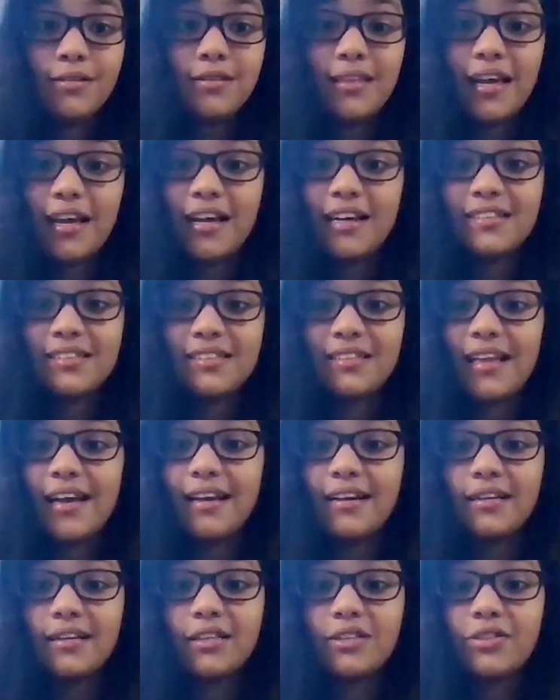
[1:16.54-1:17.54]
there's
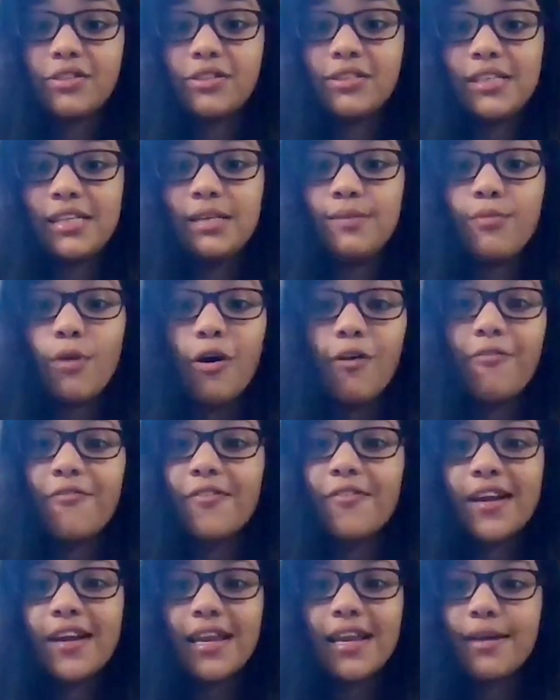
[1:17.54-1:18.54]
like a team of
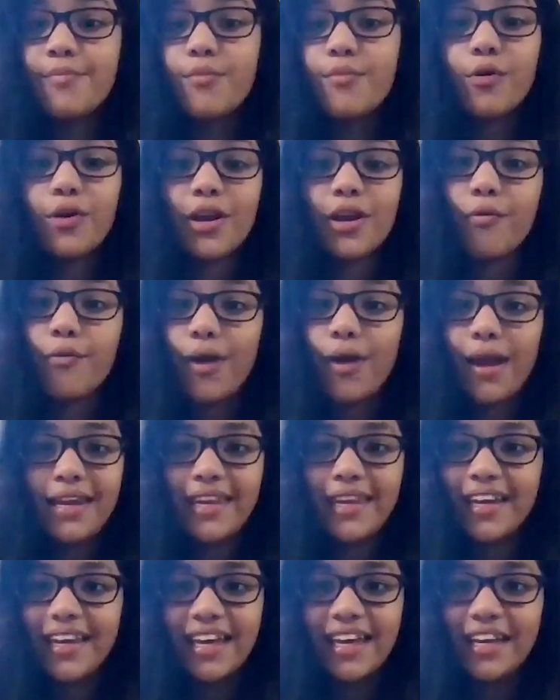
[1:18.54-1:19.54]
really
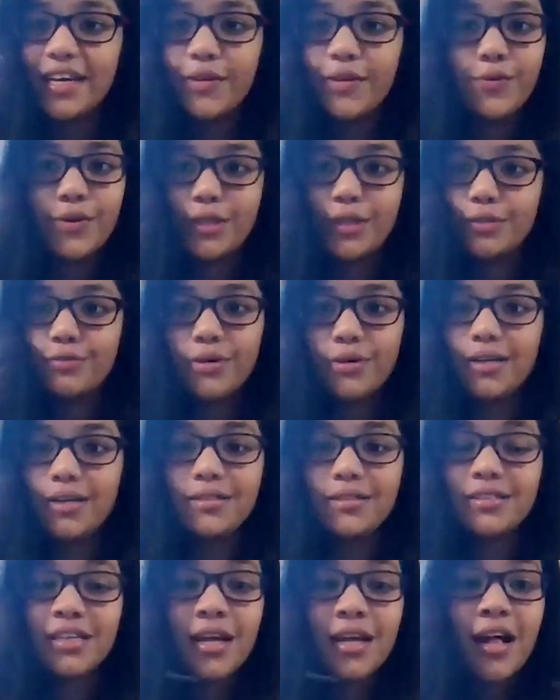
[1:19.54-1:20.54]
motivating
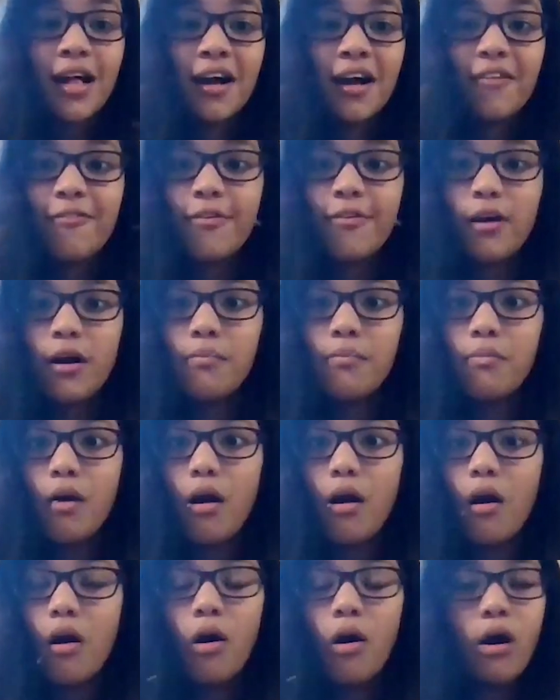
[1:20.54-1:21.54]
individuals from
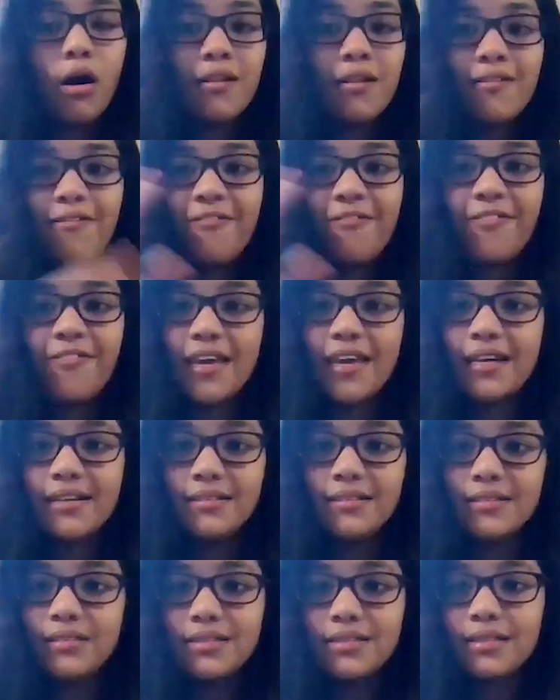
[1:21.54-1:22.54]
all
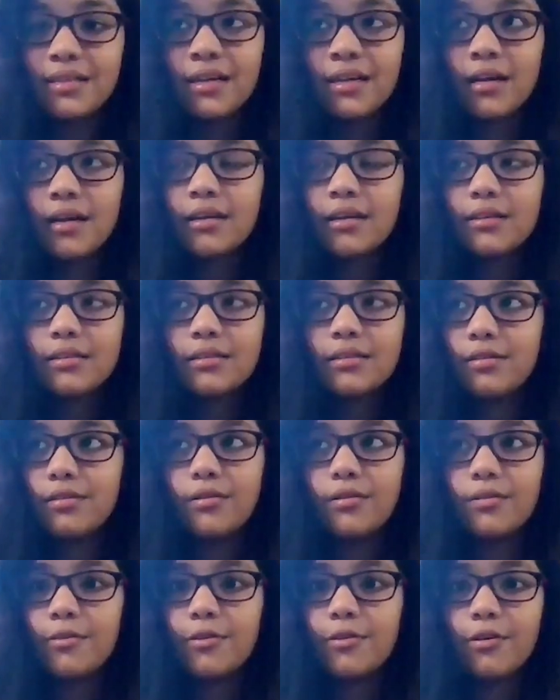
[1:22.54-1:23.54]
fields so
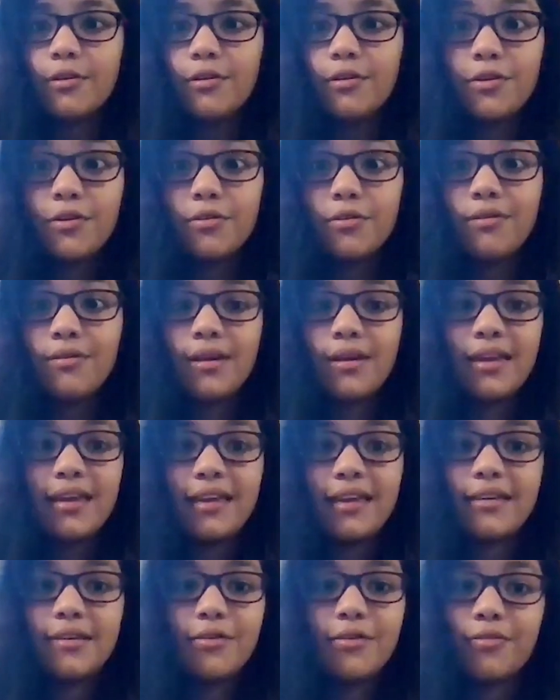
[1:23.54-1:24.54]
you know you
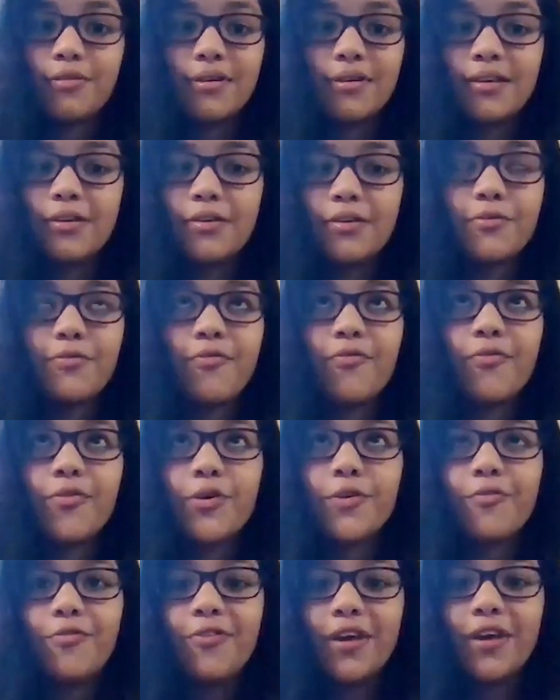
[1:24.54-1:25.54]
you you,
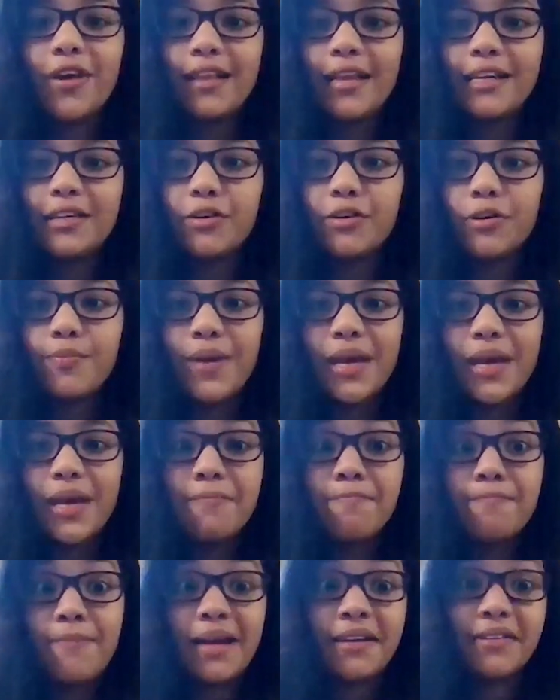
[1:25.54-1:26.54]
you feel like you're being
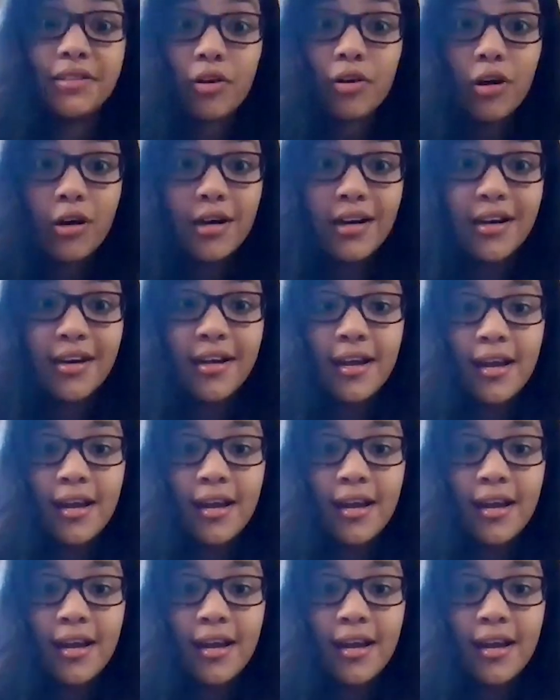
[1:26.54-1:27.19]
mentored